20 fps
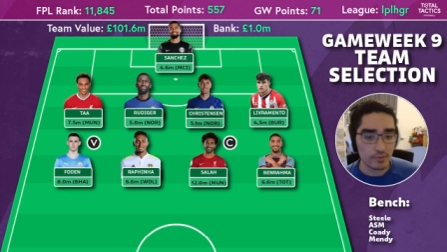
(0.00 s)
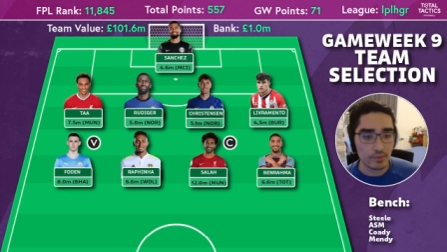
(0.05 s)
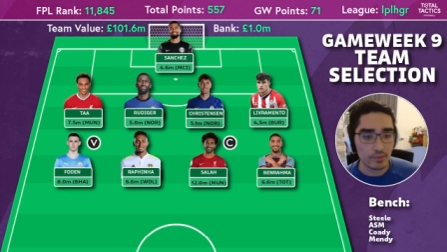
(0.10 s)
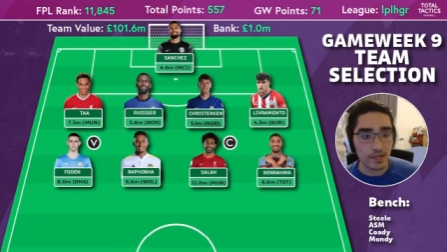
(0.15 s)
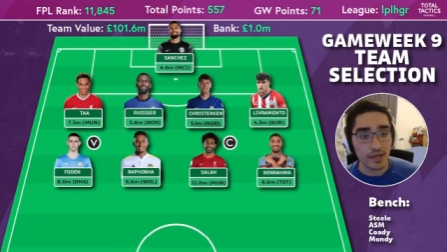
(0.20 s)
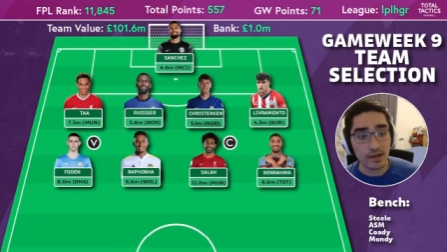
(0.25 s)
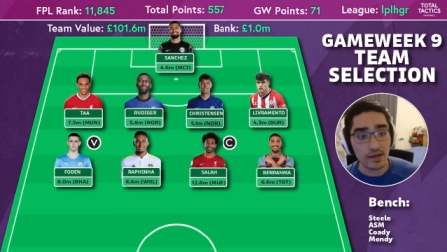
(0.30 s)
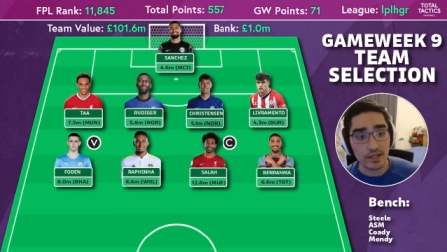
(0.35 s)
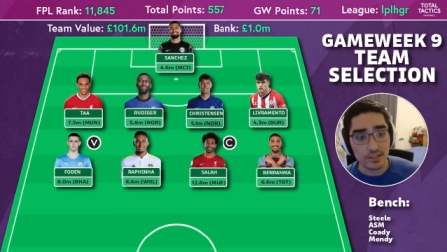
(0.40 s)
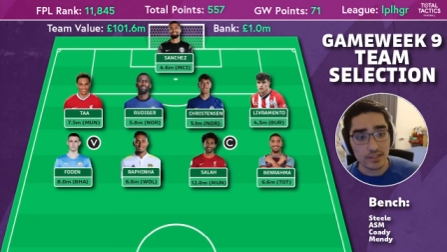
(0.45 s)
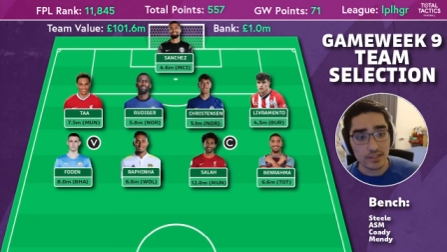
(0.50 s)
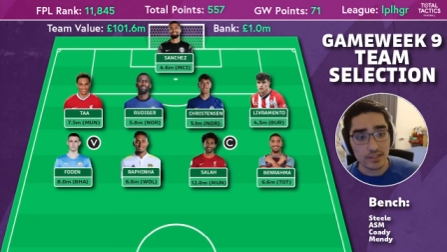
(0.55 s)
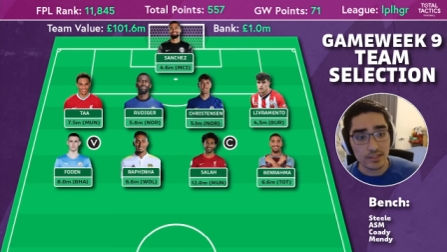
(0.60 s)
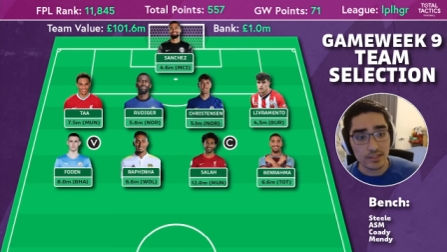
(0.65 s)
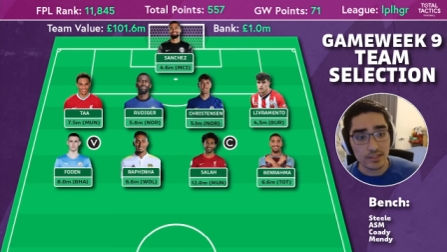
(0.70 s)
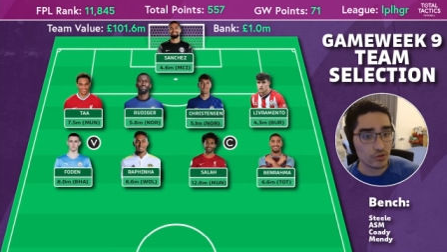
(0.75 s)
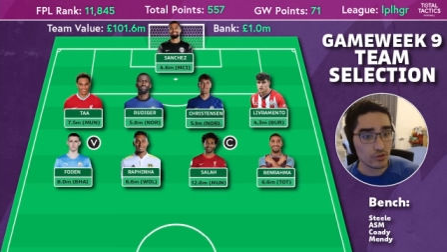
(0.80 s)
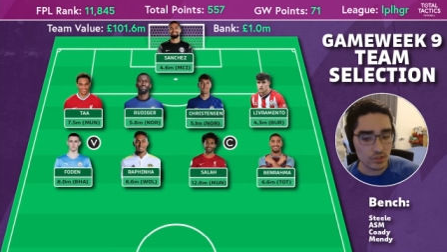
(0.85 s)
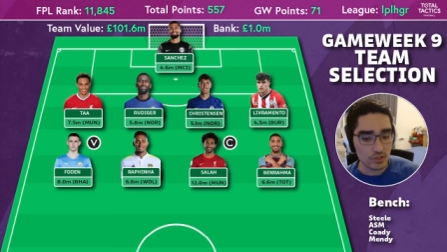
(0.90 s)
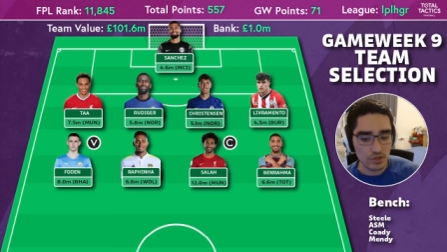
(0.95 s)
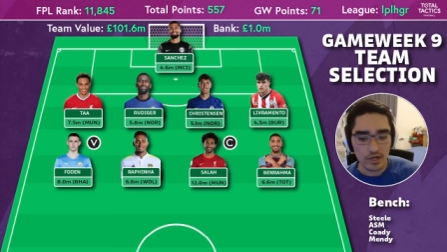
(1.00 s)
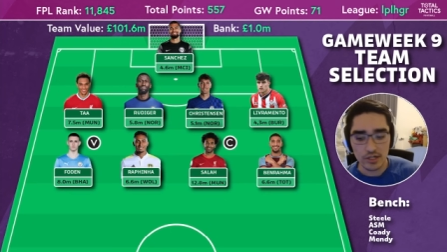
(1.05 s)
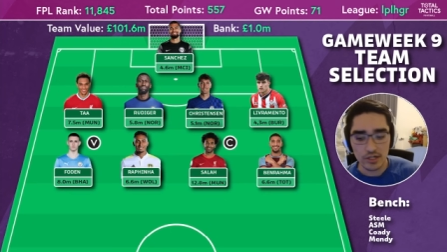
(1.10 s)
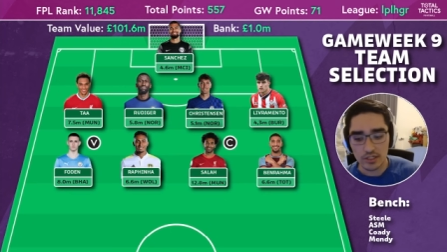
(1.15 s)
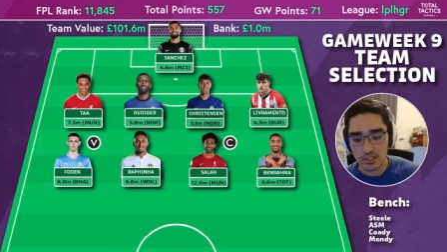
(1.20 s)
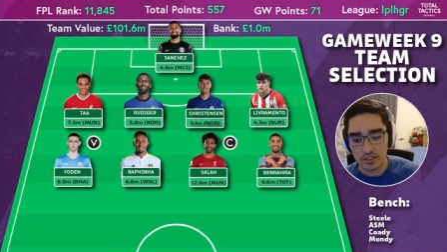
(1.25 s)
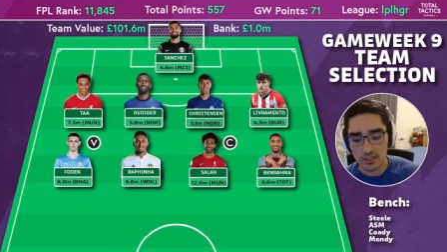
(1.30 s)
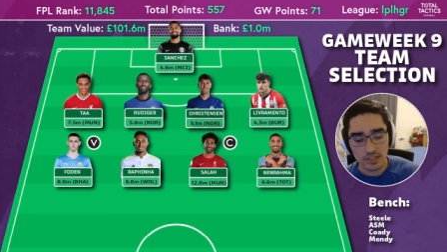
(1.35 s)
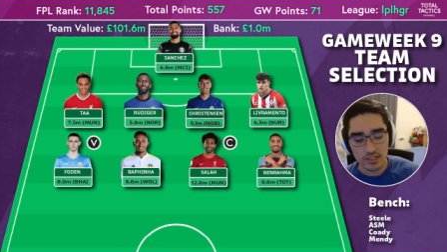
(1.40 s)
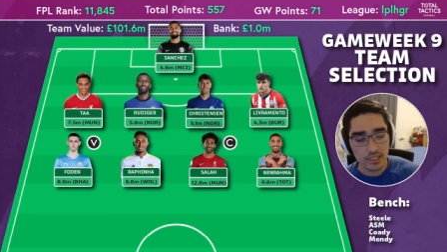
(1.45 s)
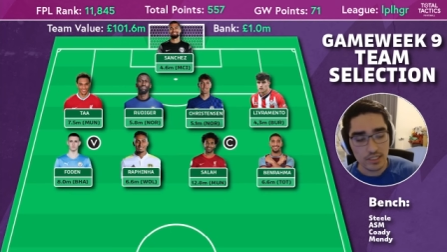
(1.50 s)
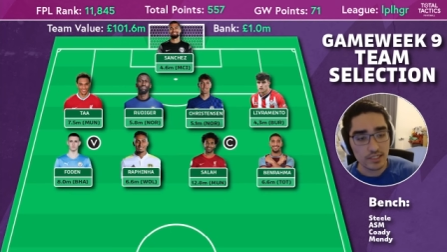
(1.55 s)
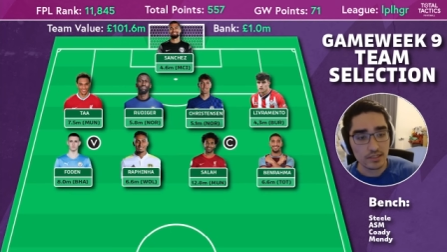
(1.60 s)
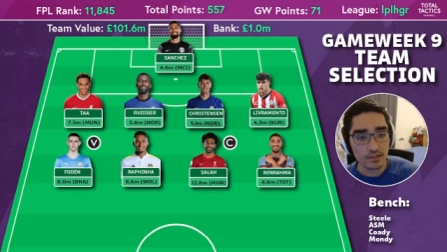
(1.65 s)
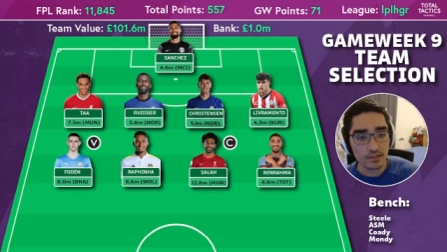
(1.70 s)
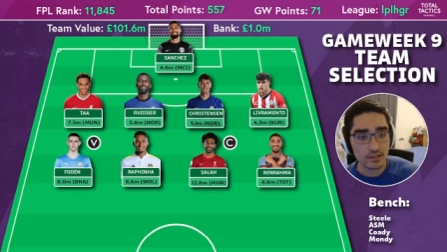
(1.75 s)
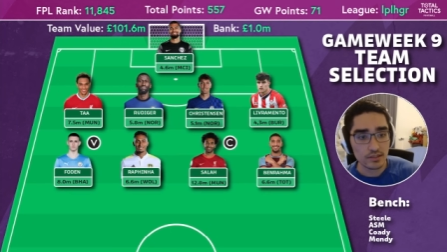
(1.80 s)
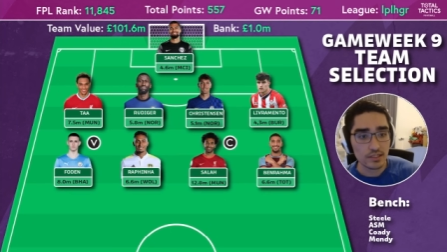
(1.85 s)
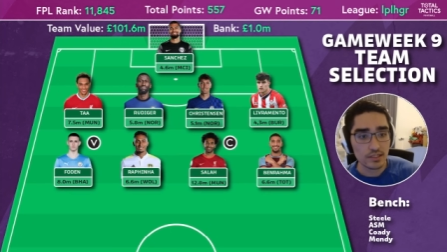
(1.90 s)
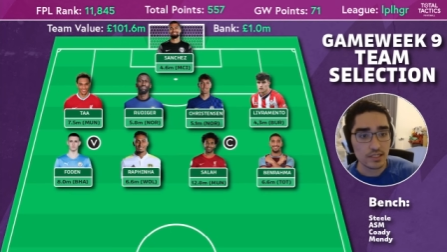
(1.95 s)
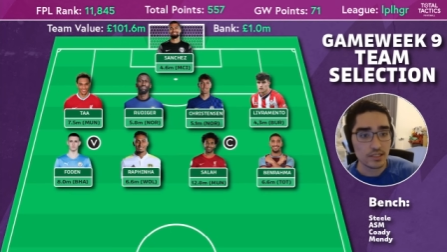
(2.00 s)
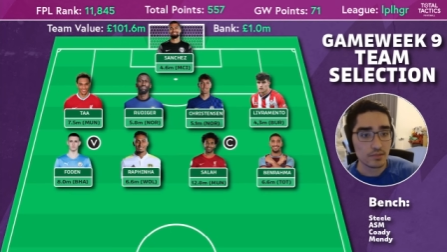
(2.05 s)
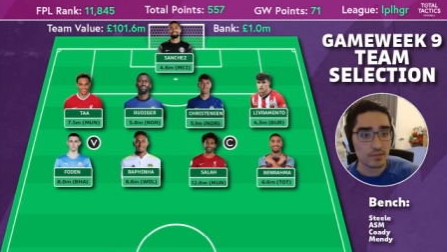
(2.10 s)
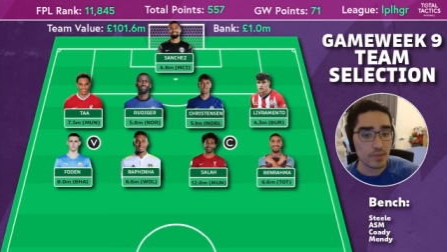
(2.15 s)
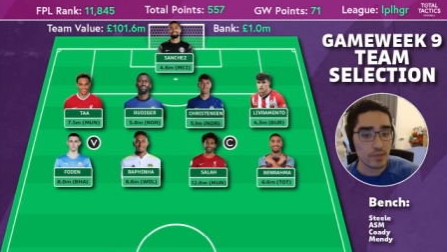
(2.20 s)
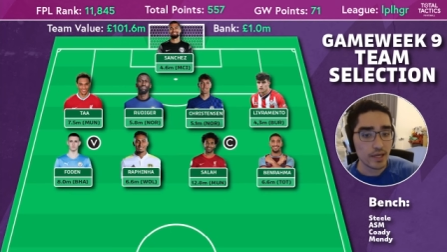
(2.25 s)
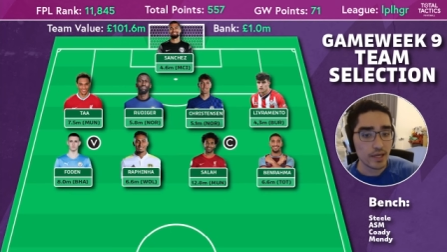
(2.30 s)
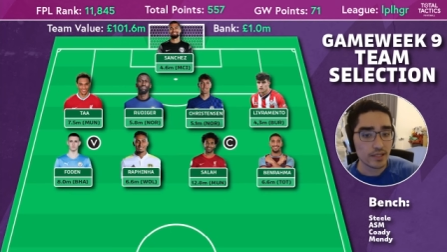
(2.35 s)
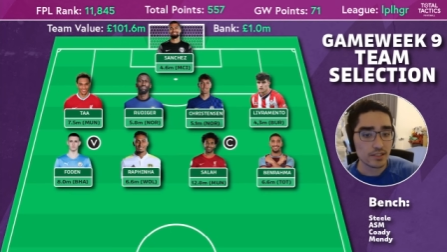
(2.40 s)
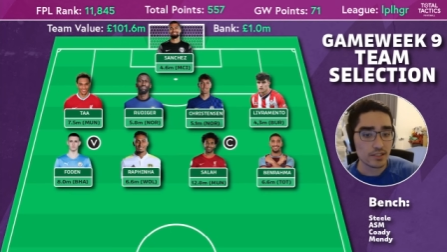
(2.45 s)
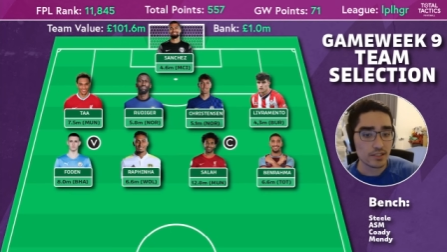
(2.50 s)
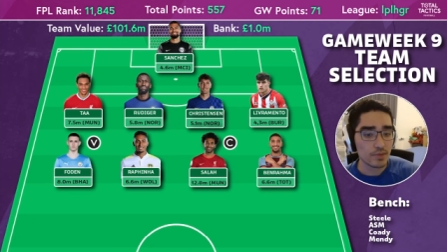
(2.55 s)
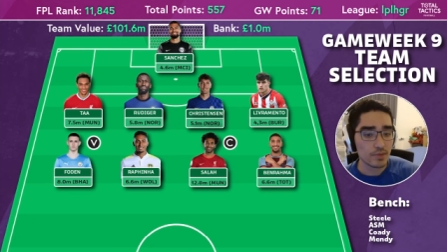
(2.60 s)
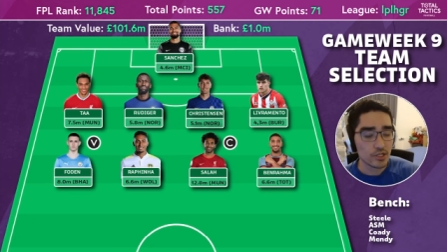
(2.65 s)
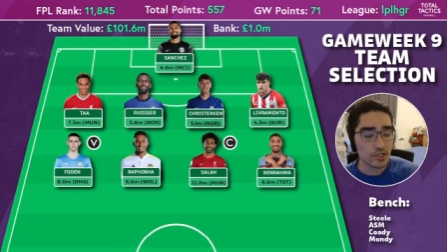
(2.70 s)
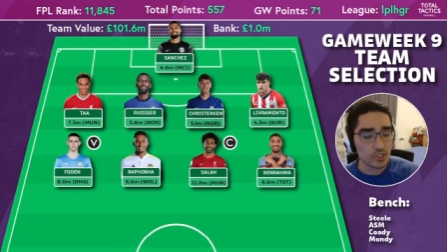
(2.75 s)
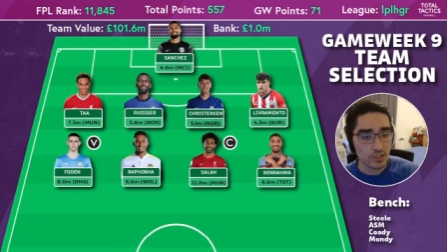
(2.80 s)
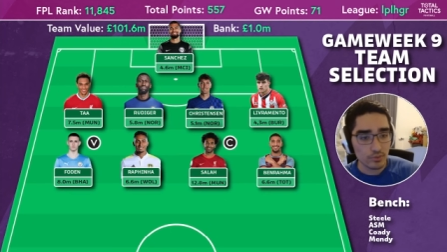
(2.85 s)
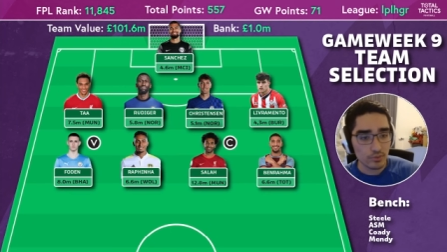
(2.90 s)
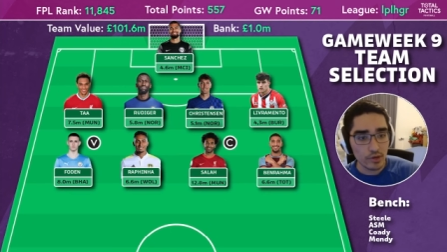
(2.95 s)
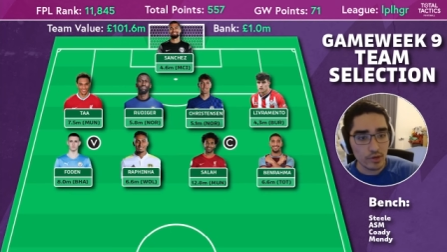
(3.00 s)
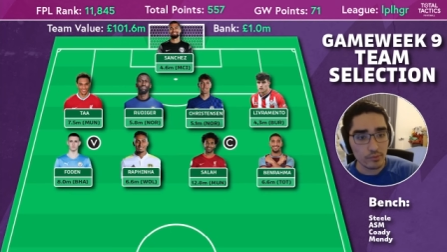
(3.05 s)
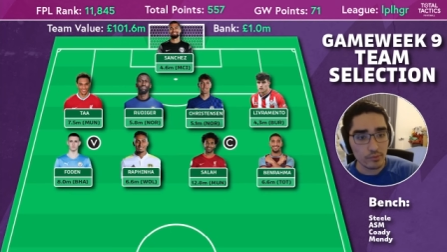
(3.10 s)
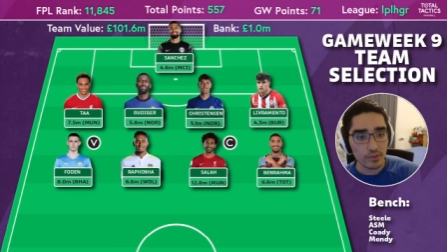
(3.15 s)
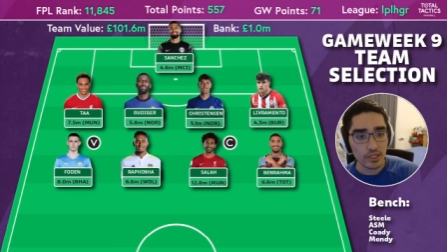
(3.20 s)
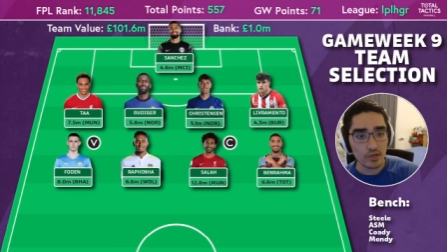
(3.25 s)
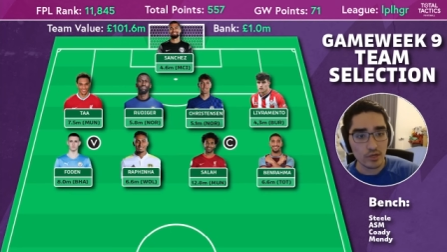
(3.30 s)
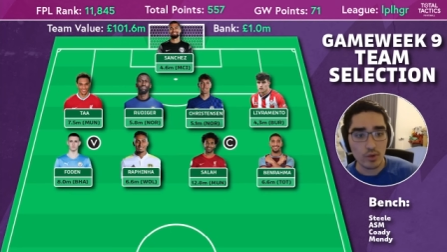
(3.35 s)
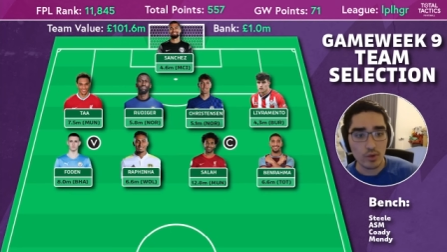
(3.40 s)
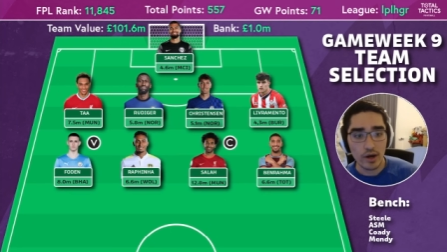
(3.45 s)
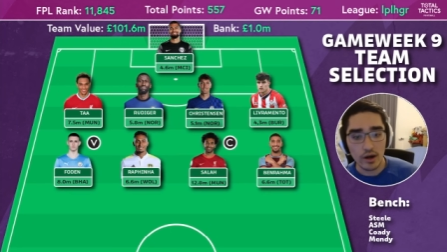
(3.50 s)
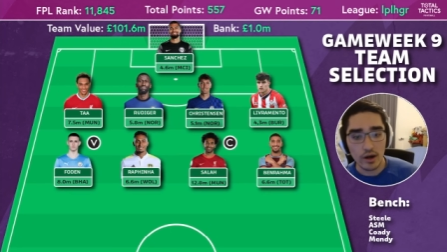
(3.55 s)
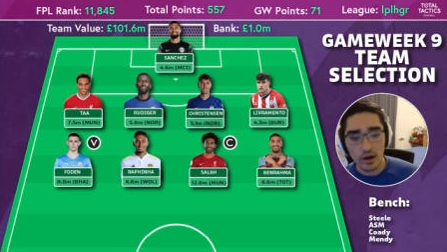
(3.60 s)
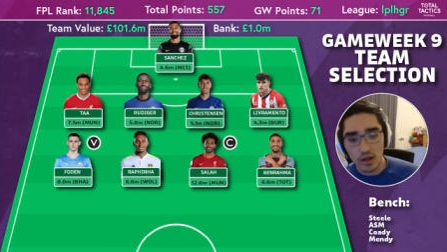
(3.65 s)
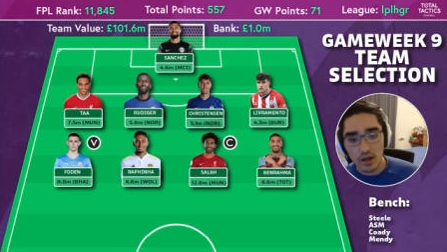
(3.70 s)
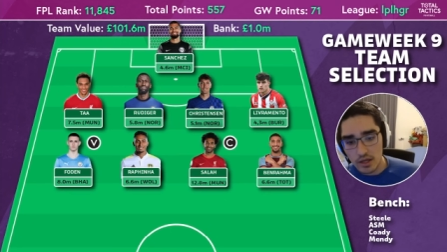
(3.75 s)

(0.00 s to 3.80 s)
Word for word: But I still think those are actually decent, decent picks, especially in the Premier League, where